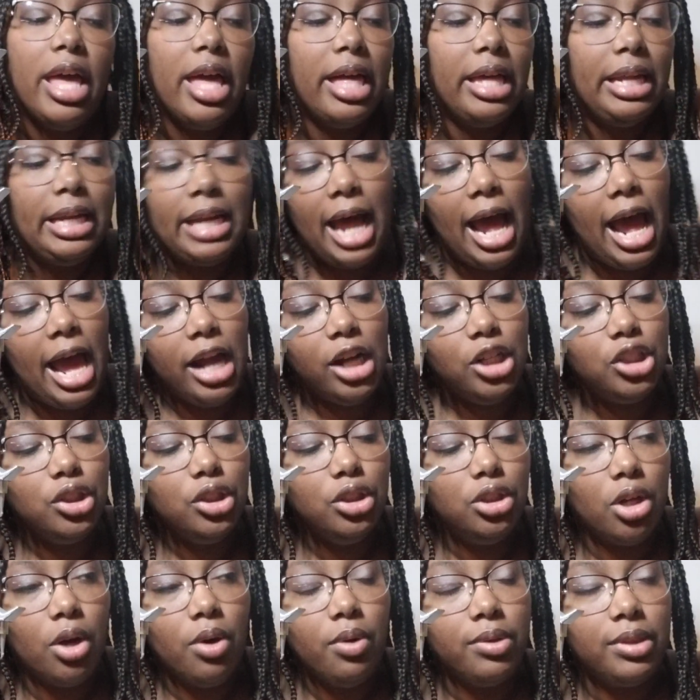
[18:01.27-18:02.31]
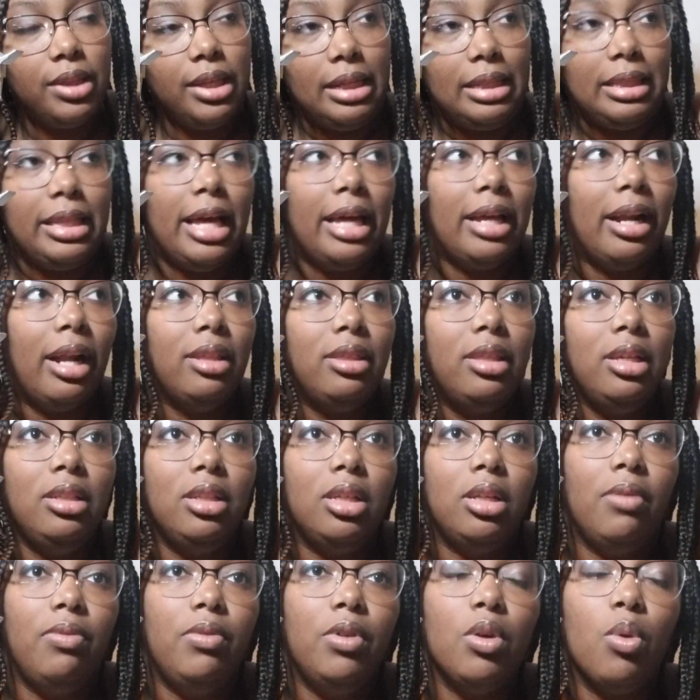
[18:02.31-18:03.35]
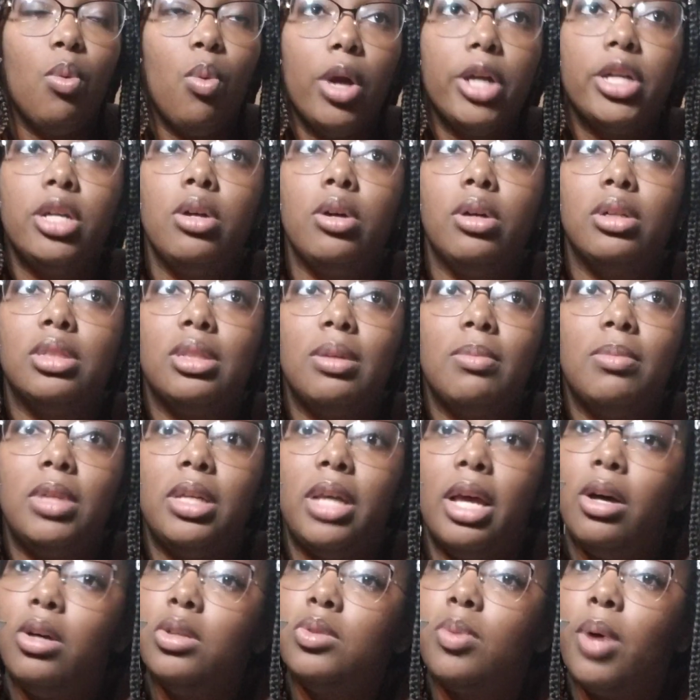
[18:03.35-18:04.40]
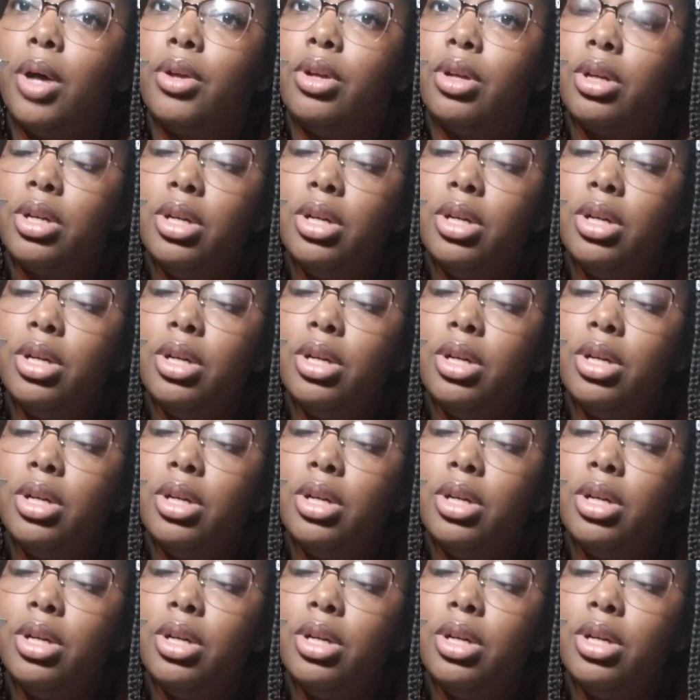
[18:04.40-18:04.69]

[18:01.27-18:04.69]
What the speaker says: And I actually don't think that. And I think that if you're working on something else while you're